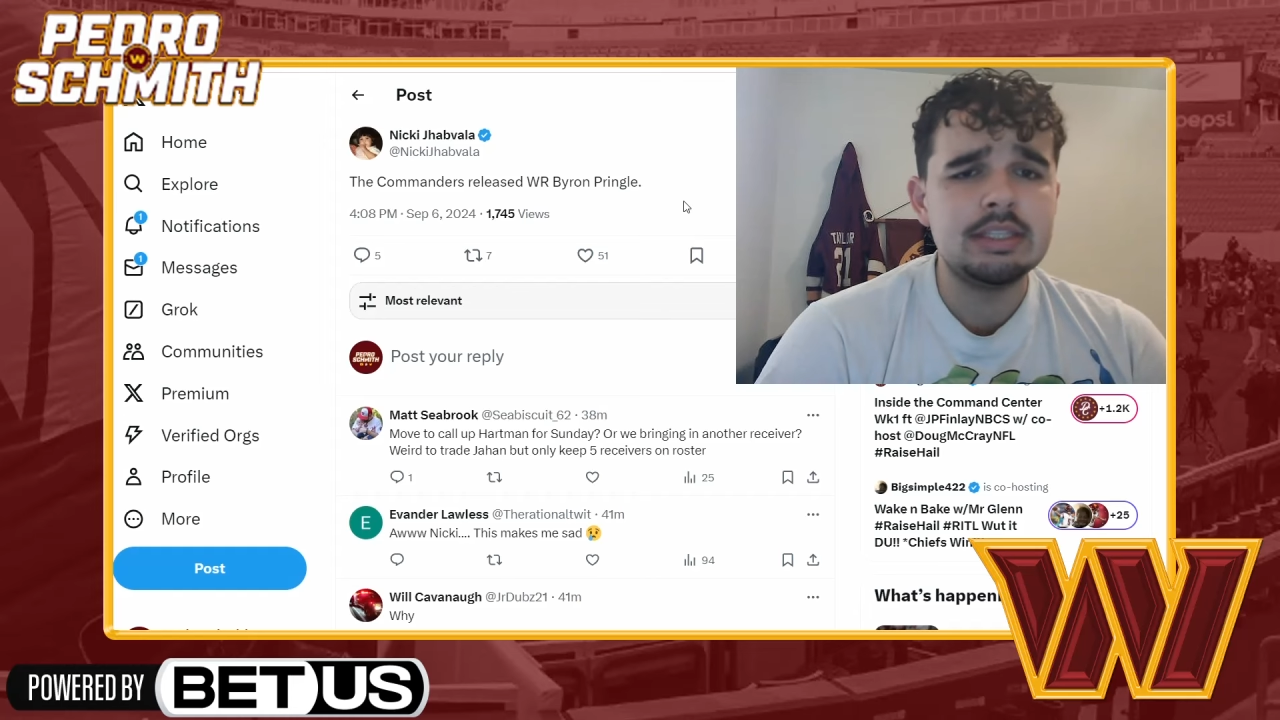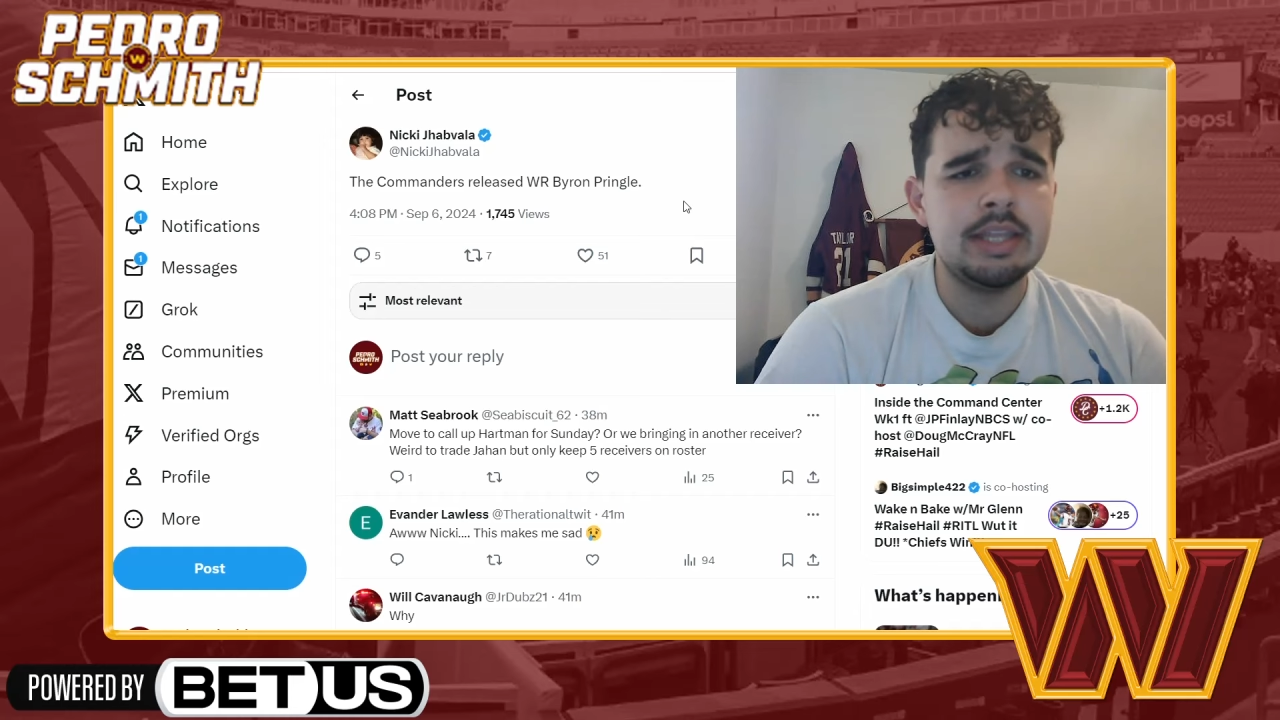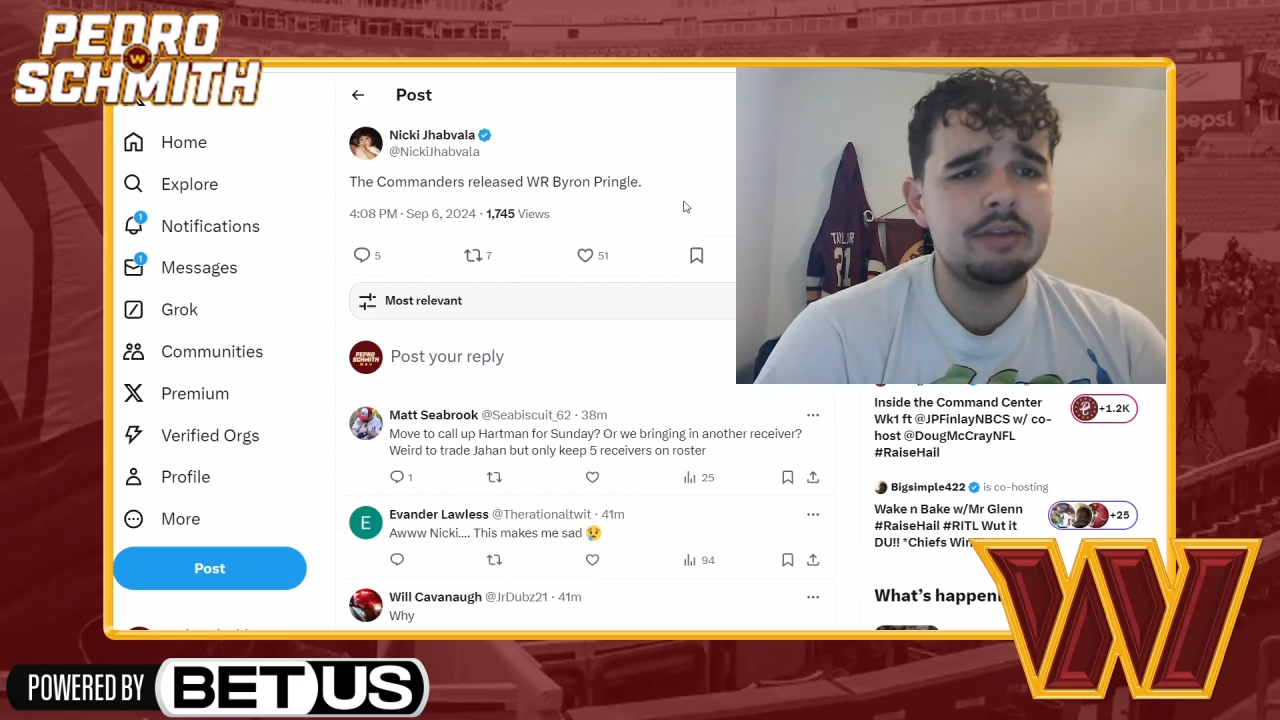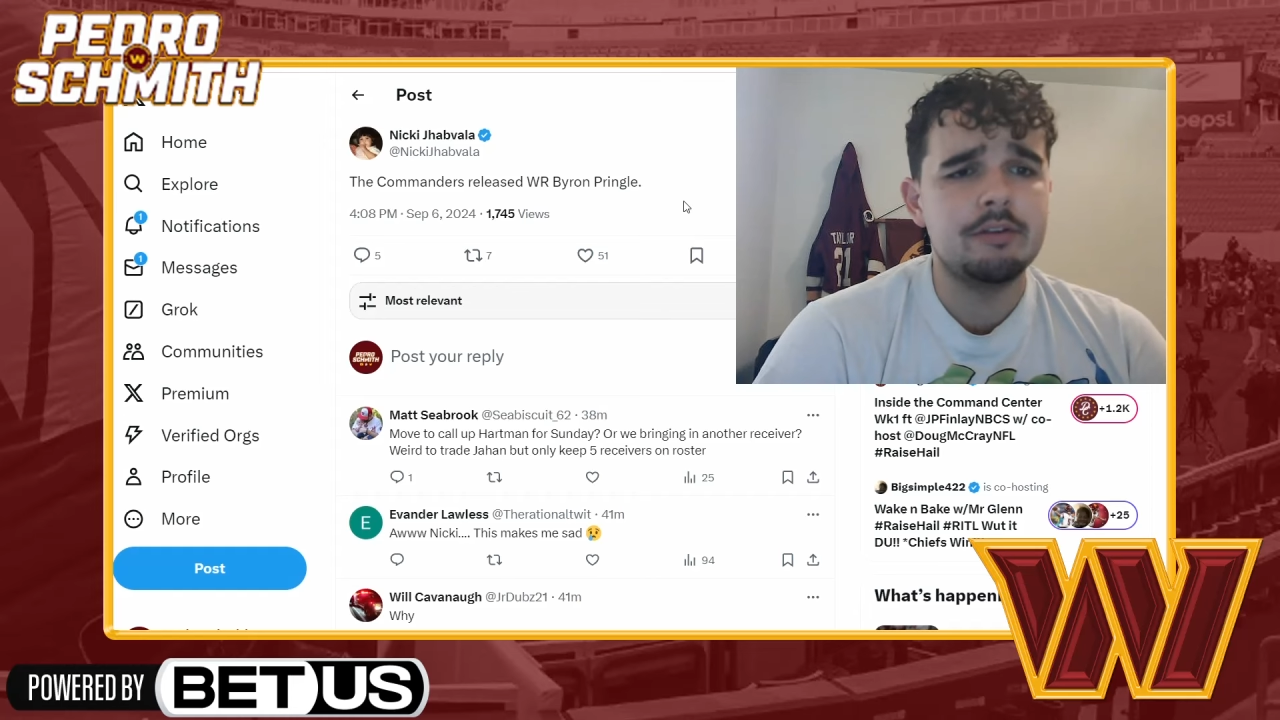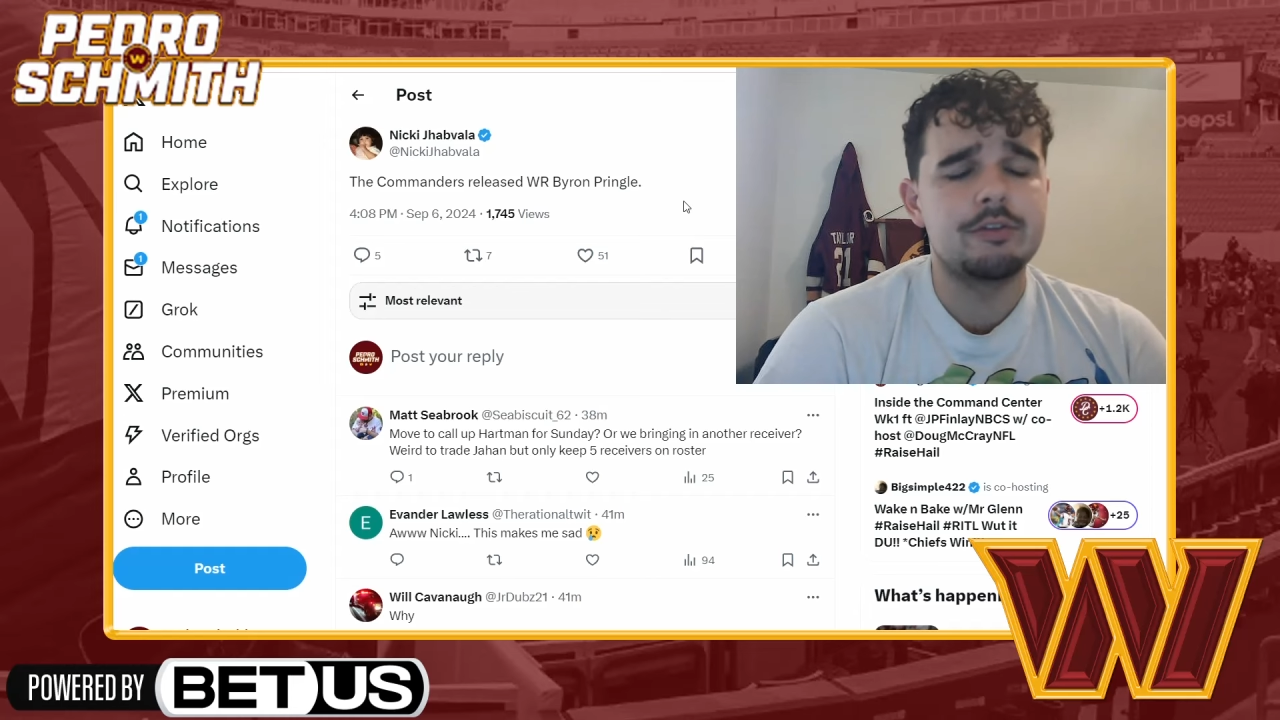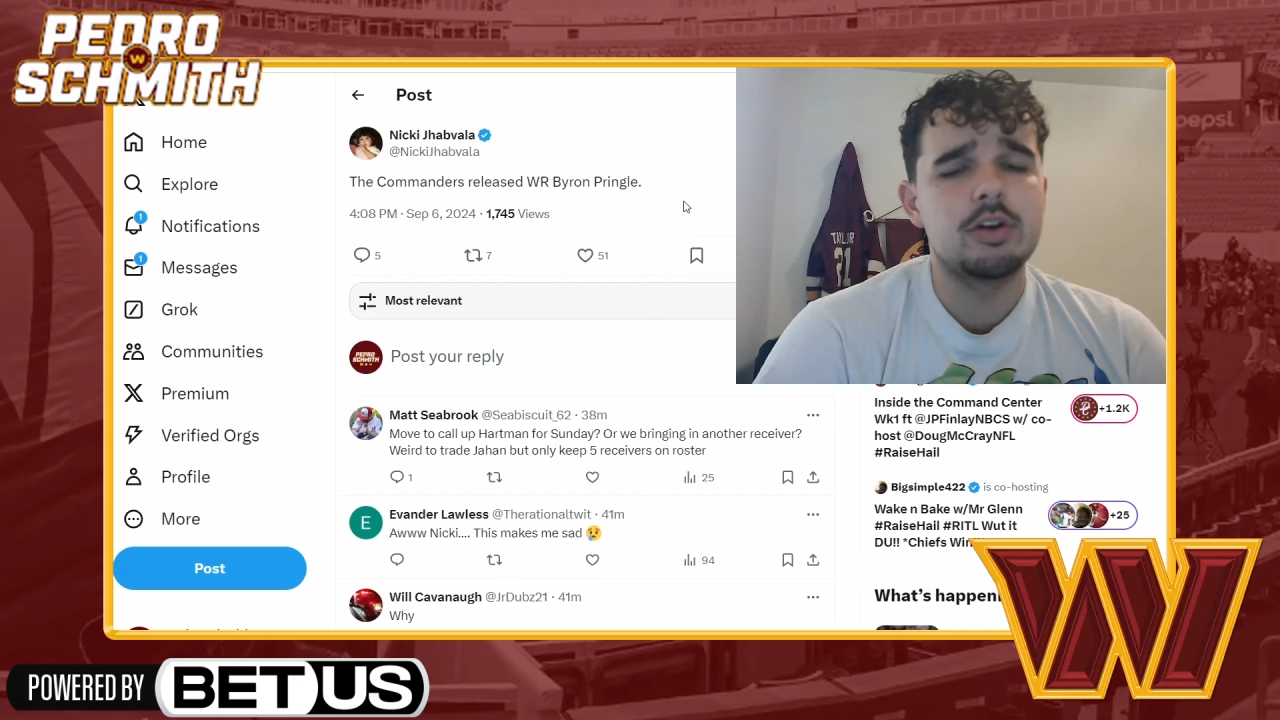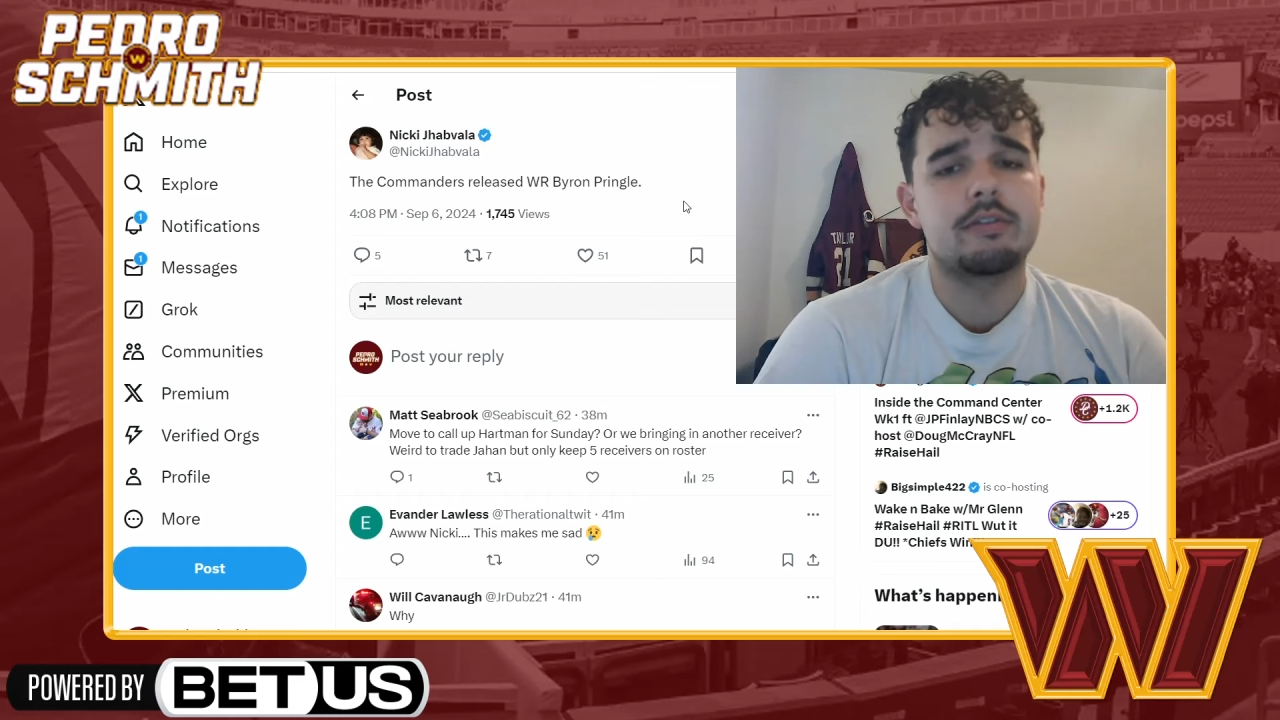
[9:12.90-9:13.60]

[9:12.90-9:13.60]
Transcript: they have a few